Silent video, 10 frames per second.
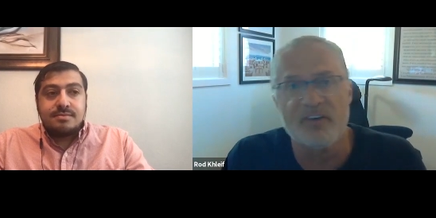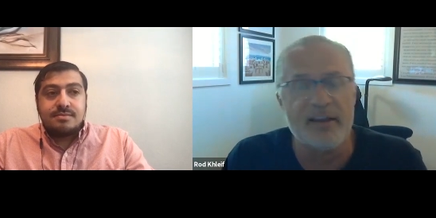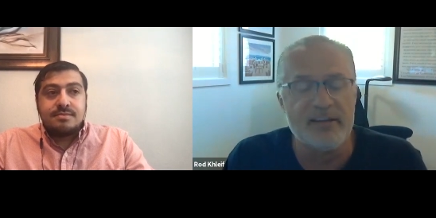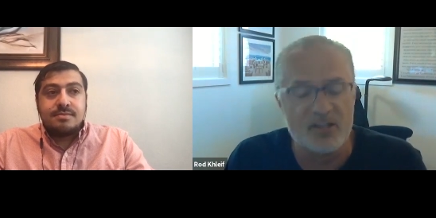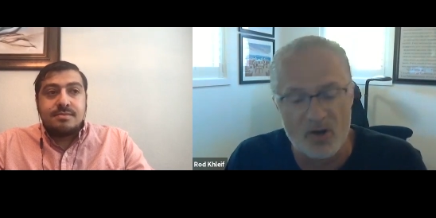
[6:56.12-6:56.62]
Speaker 1: and
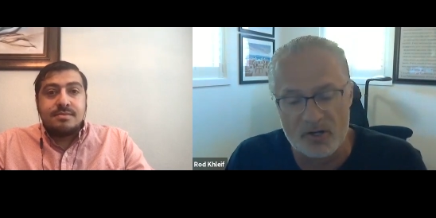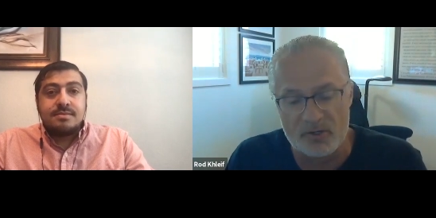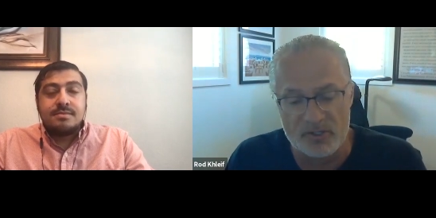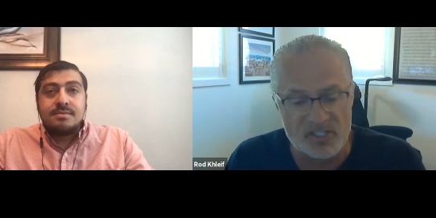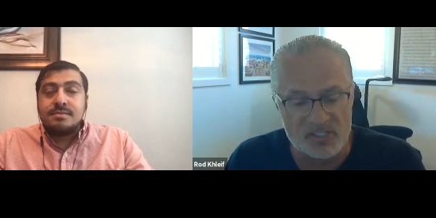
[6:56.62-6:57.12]
conquer is
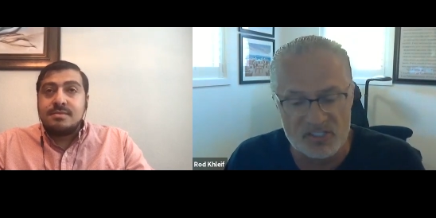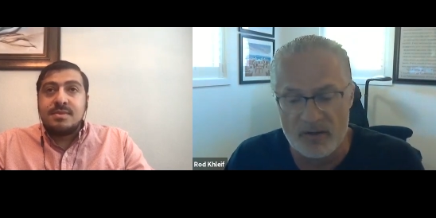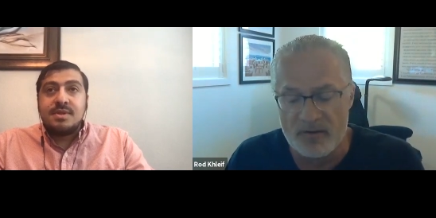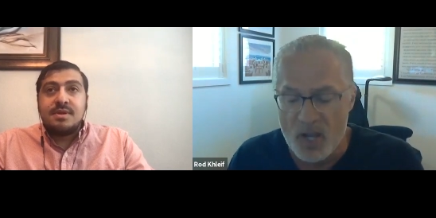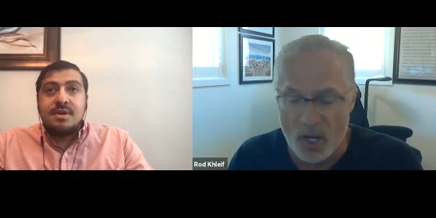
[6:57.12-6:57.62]
this a,
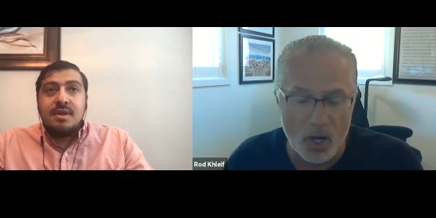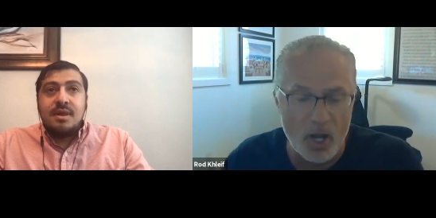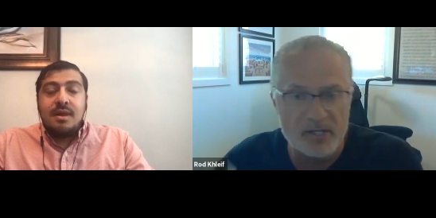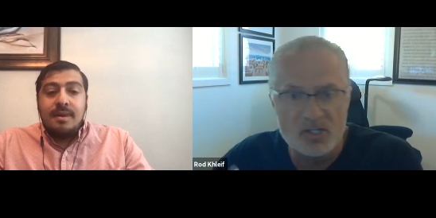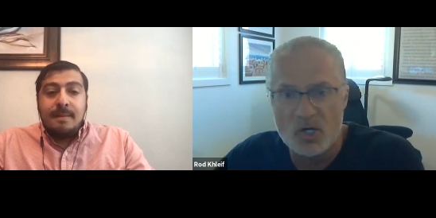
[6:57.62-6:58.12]
an
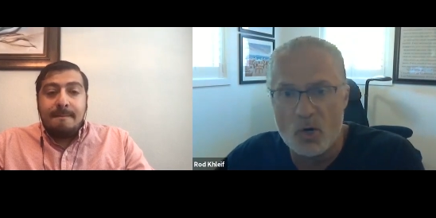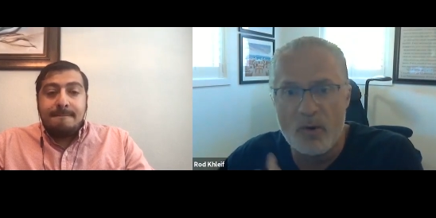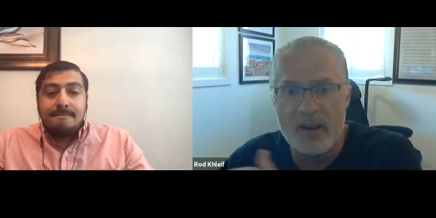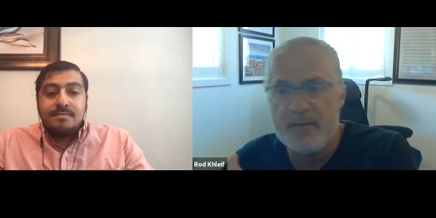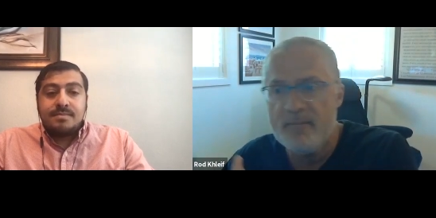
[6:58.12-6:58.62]

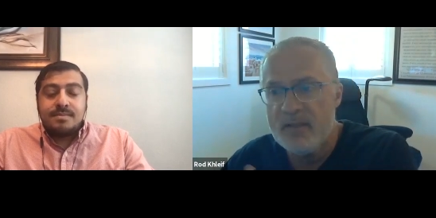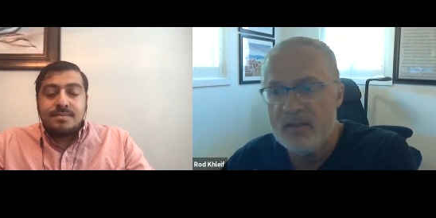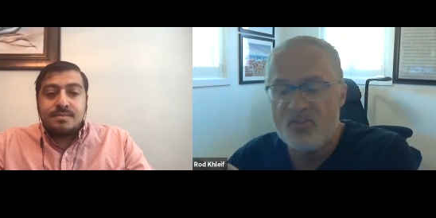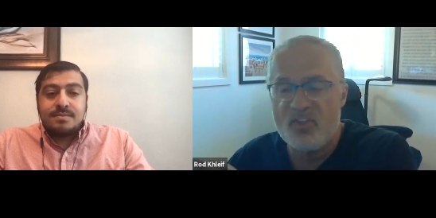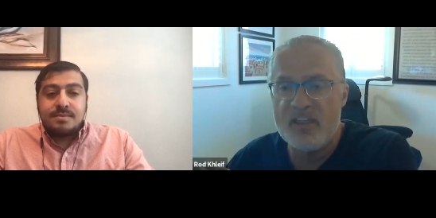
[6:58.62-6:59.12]
ongoing
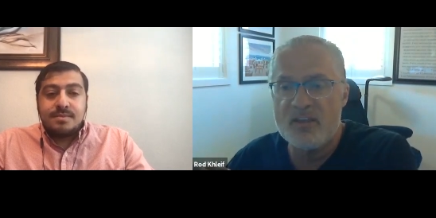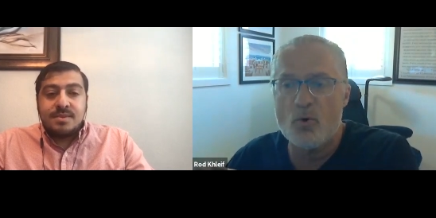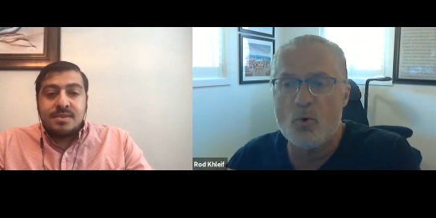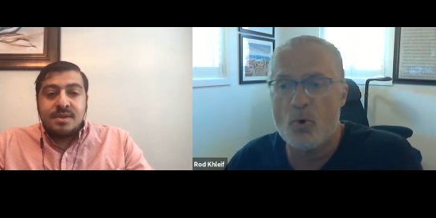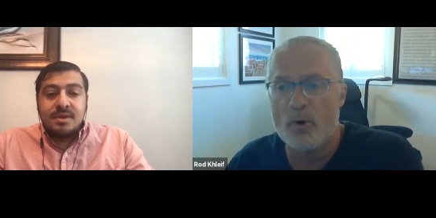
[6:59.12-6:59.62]
thing,
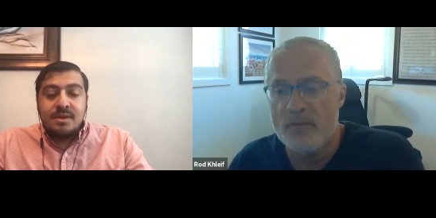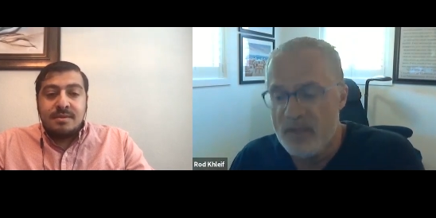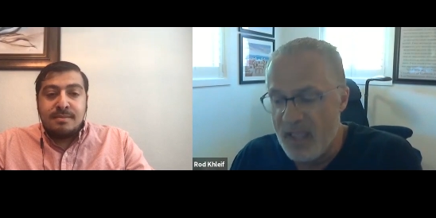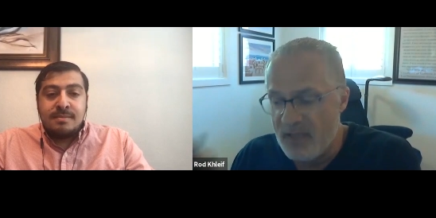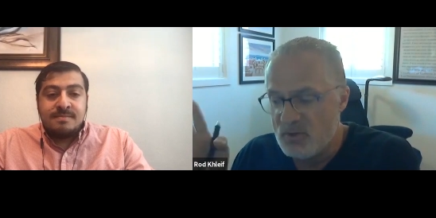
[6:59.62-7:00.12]
or
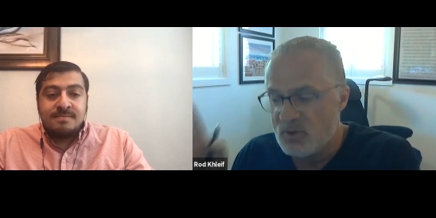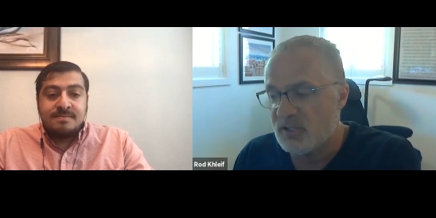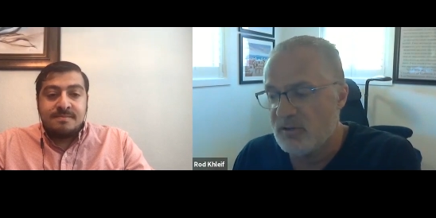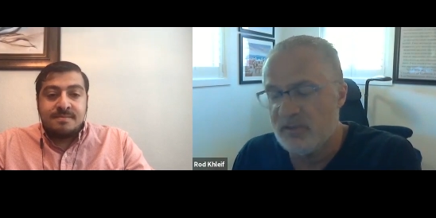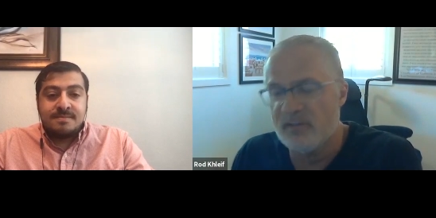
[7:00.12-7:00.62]
have you
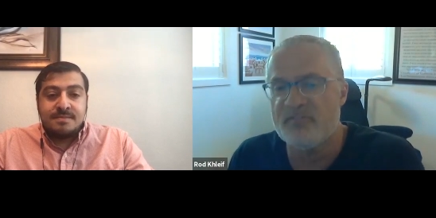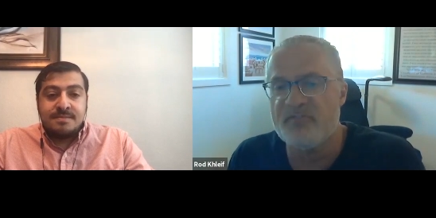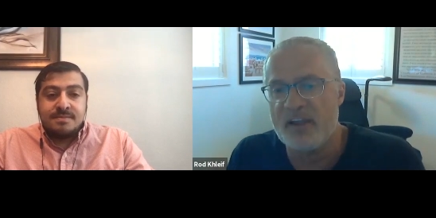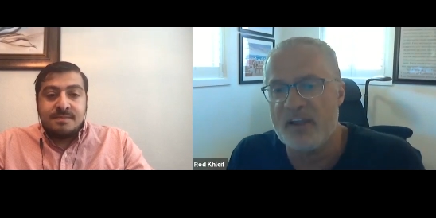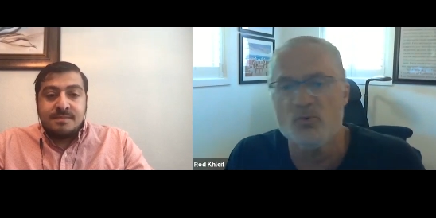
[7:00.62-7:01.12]
clearly
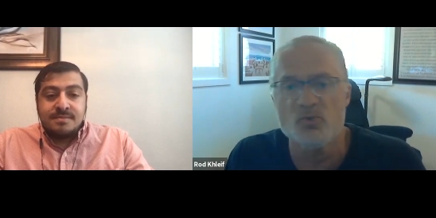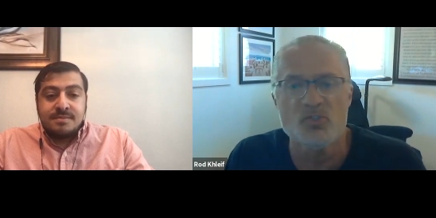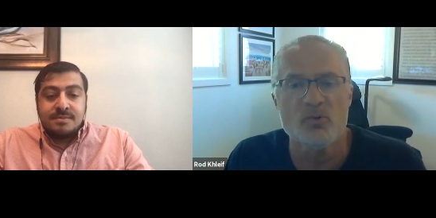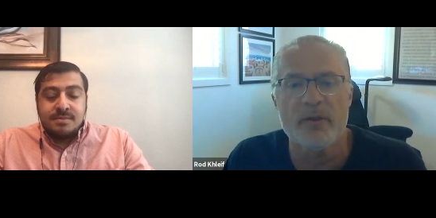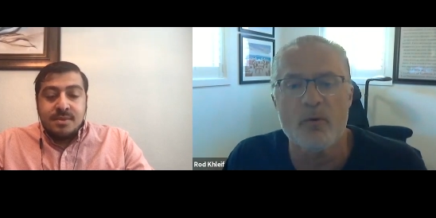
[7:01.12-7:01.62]
defined who's
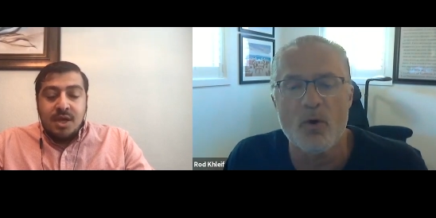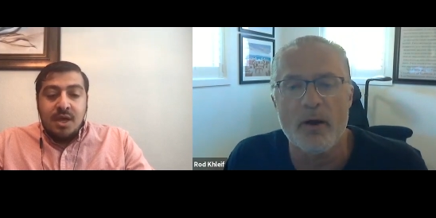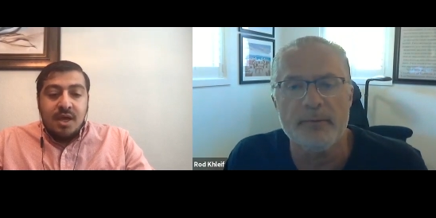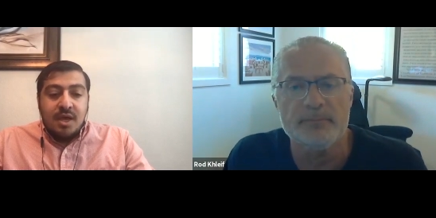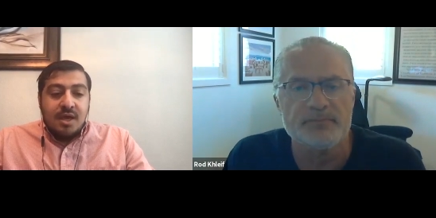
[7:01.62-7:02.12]
doing what?
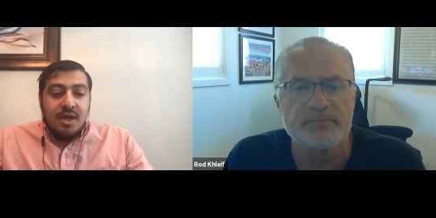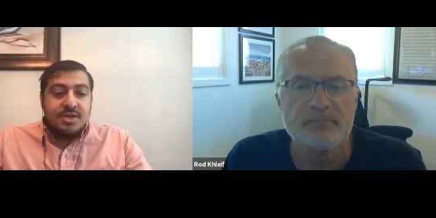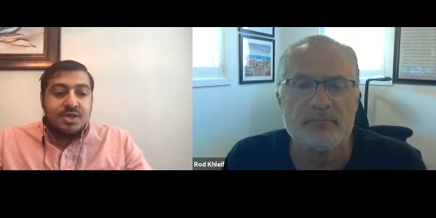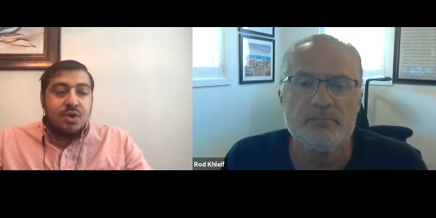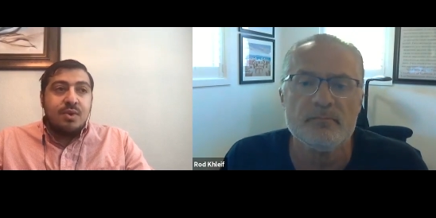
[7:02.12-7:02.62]

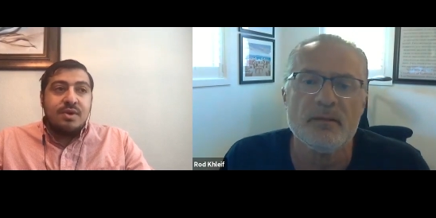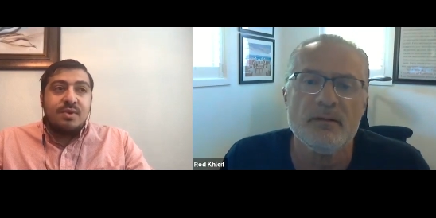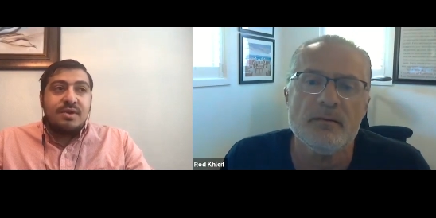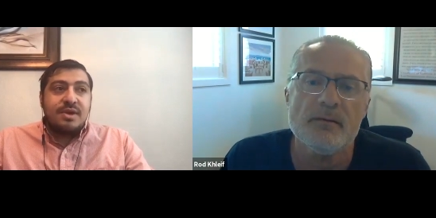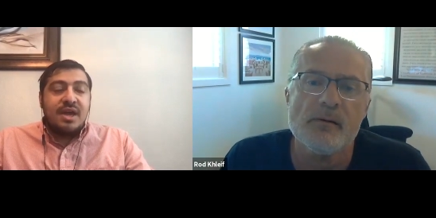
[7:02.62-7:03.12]
Speaker 2: So we, we
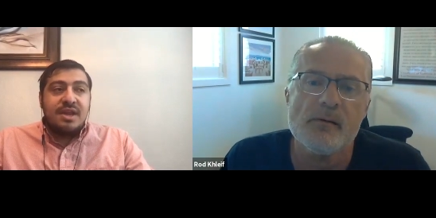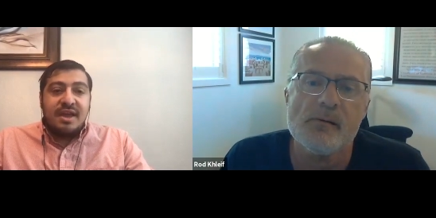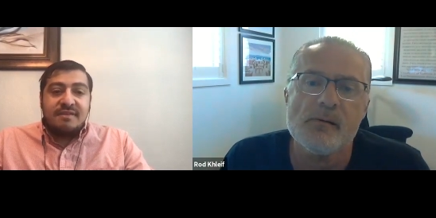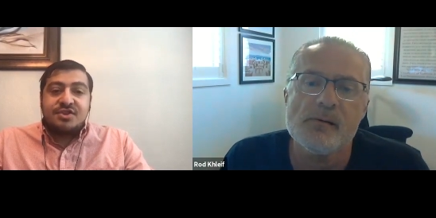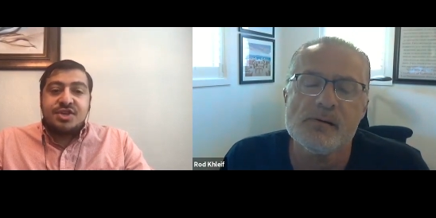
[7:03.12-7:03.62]
kind of have
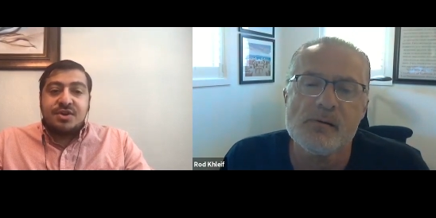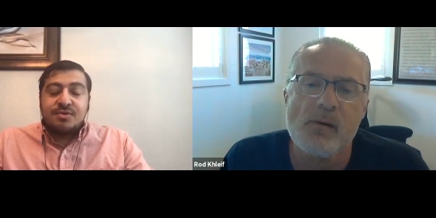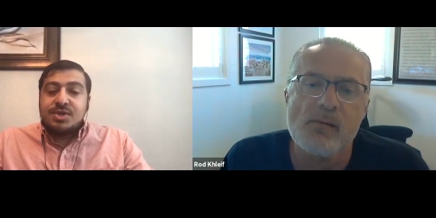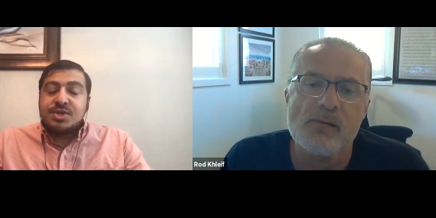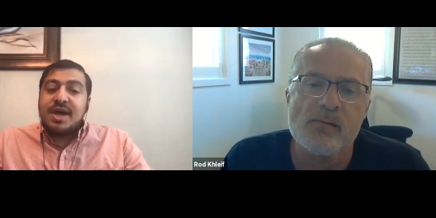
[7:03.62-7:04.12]
general
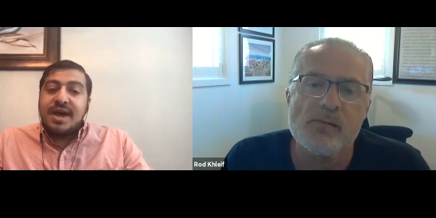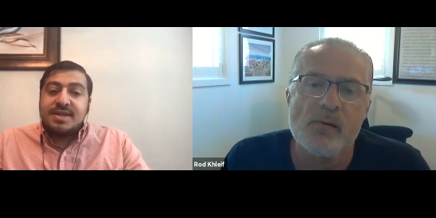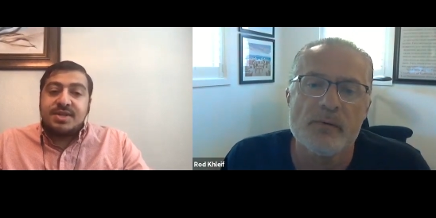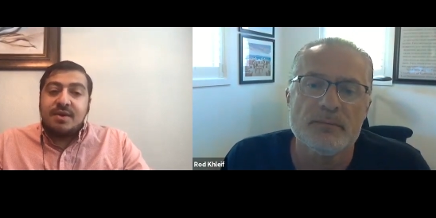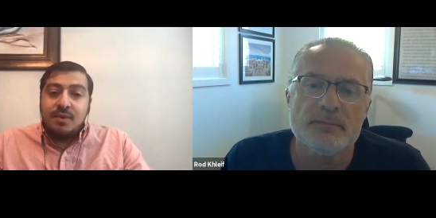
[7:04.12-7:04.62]
sides
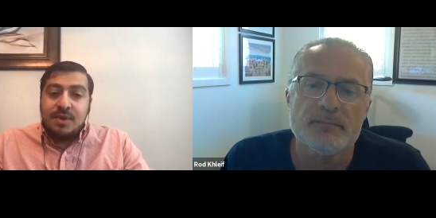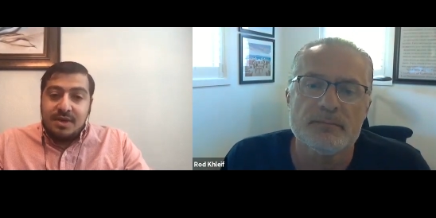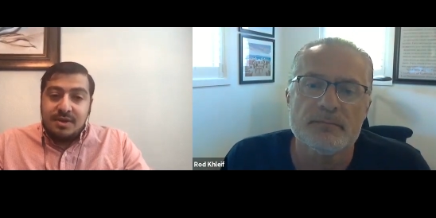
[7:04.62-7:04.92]
that we,